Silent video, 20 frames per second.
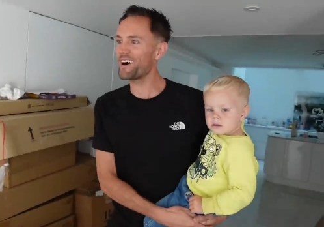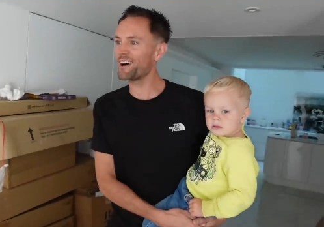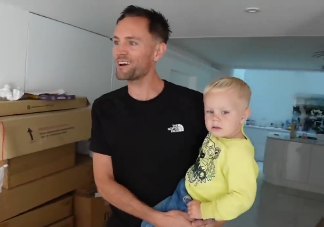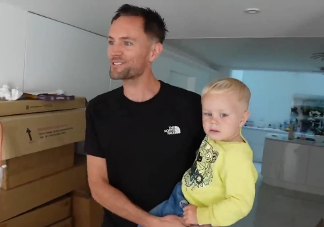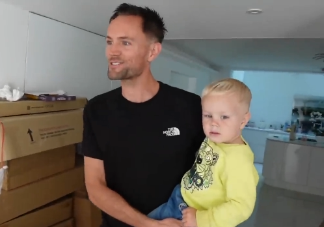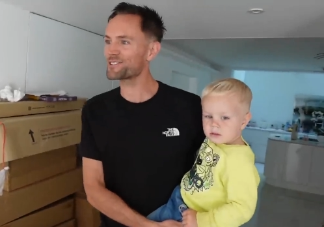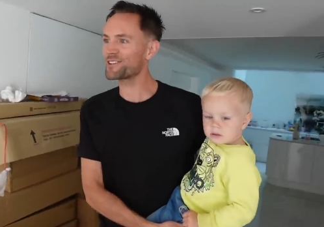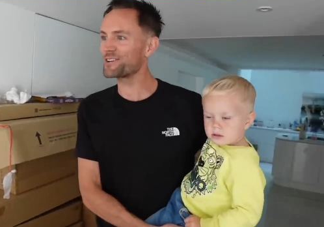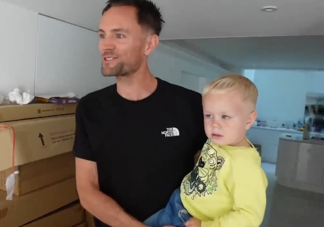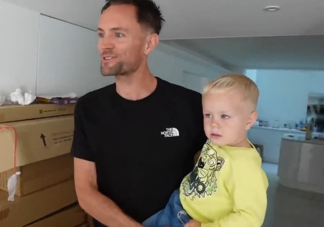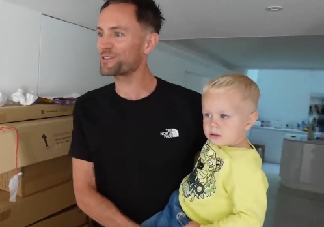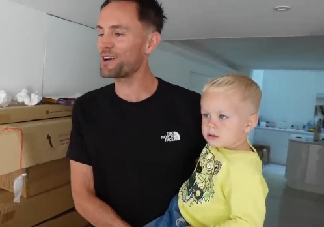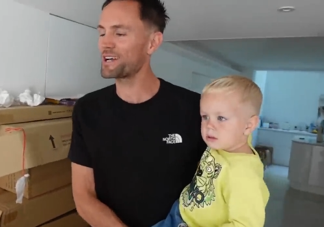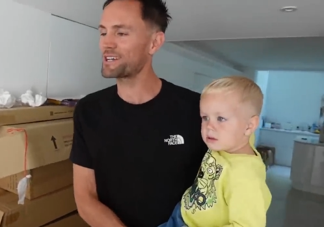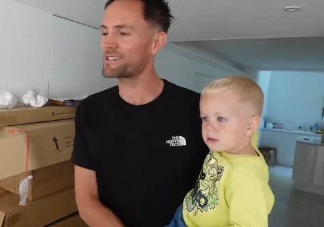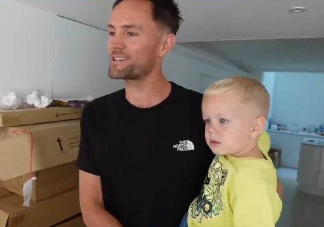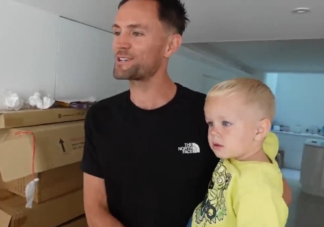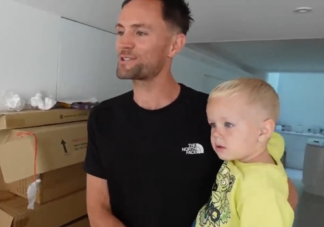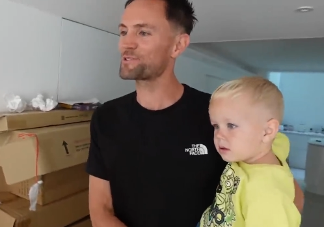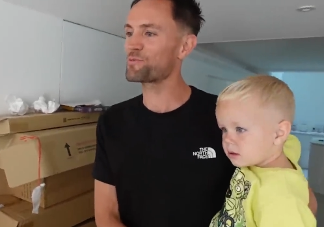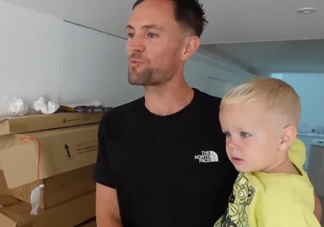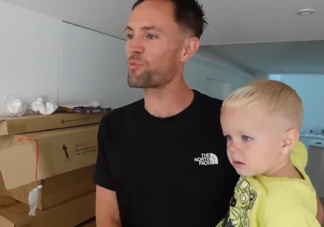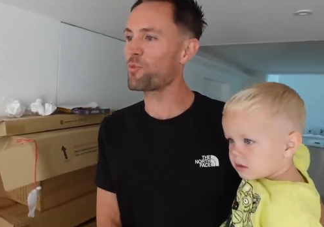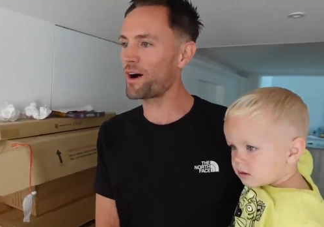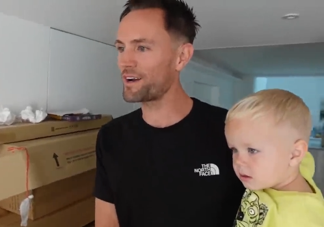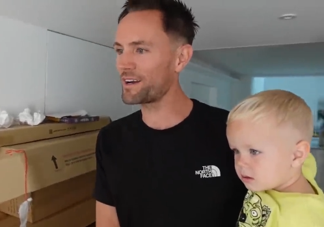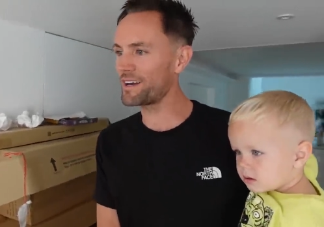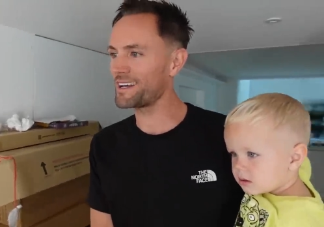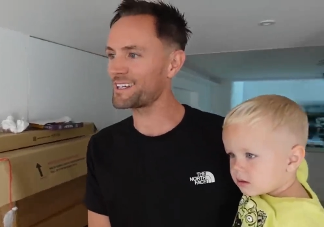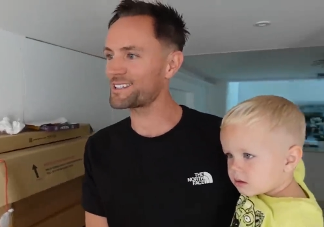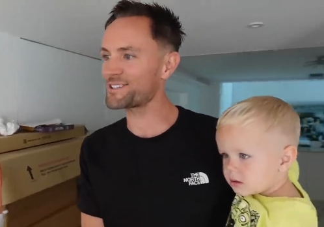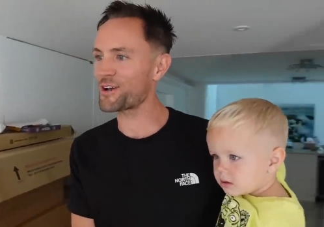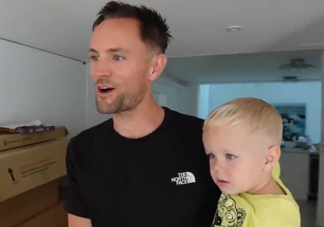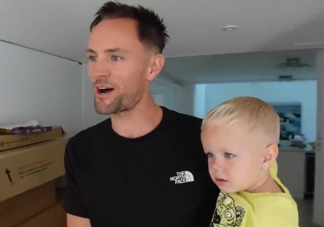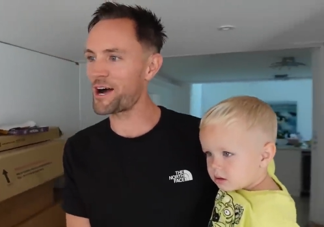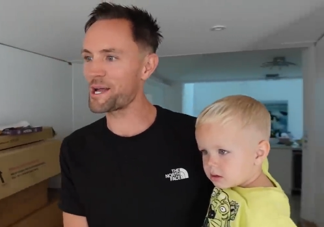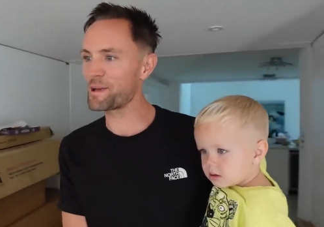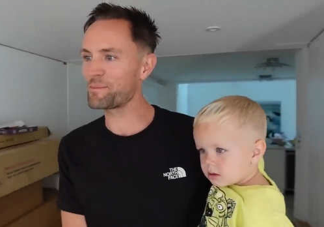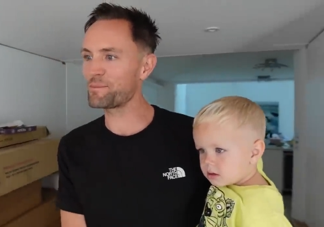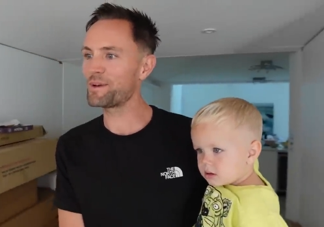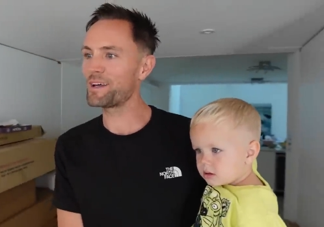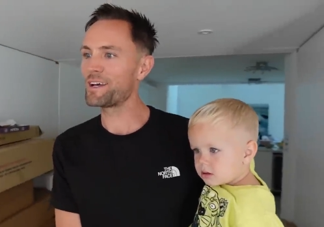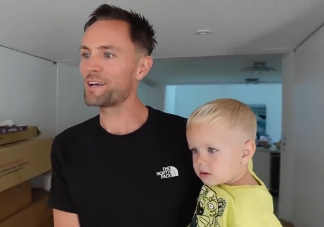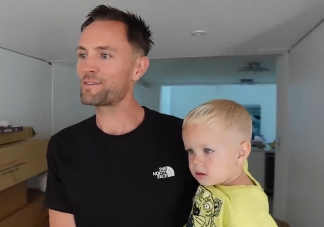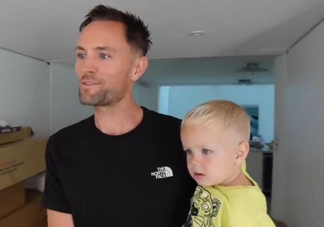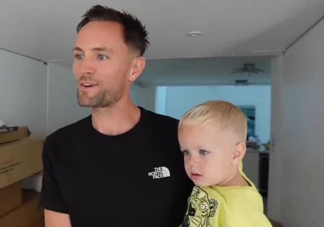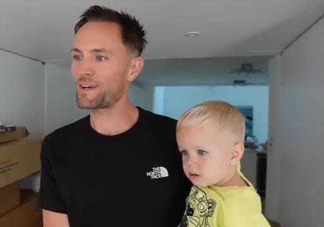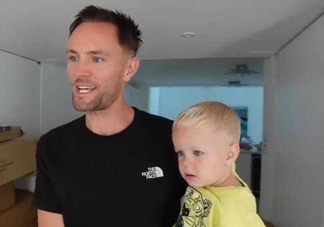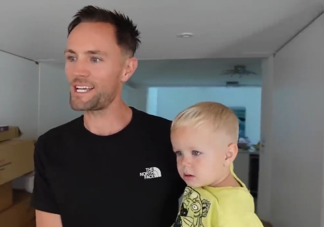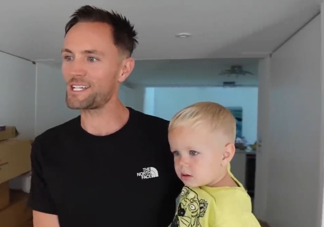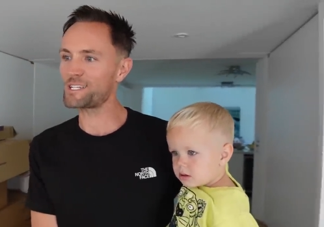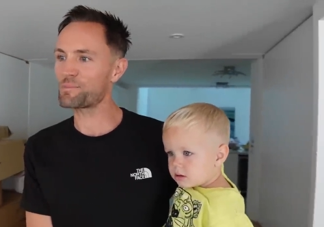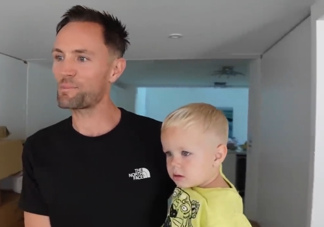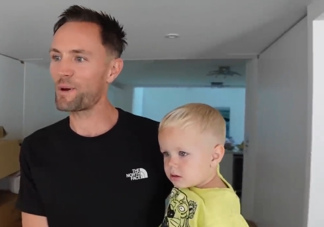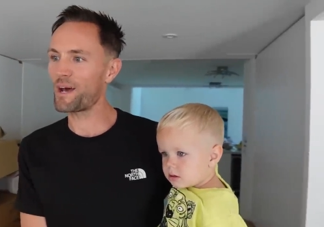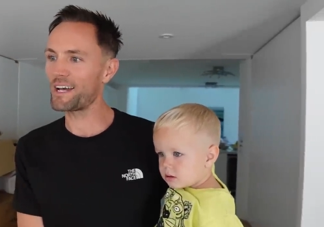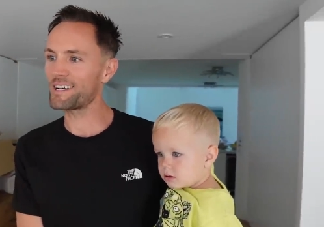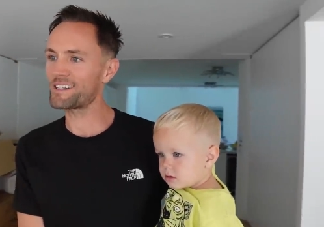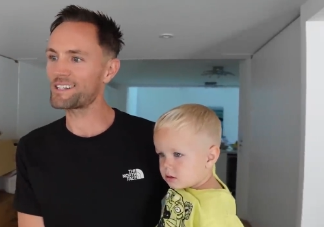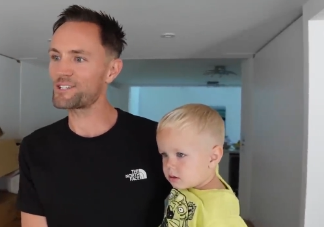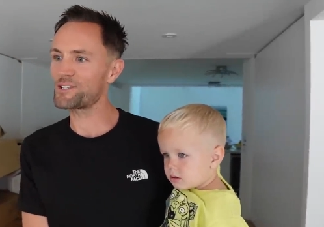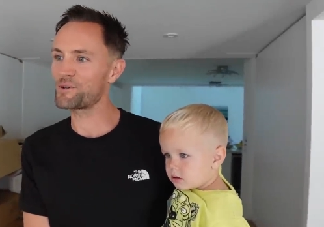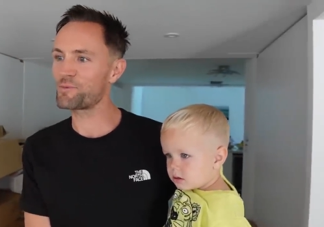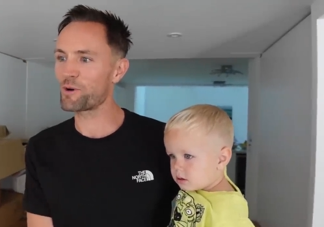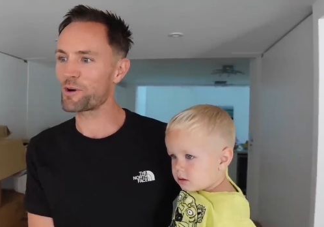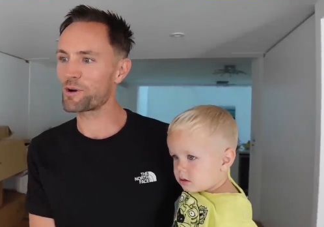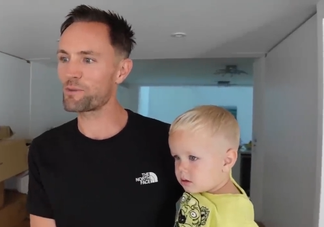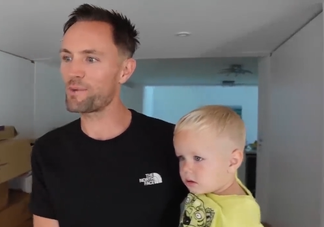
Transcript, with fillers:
Speaker 1: asked those questions one at a time for each purchase you want to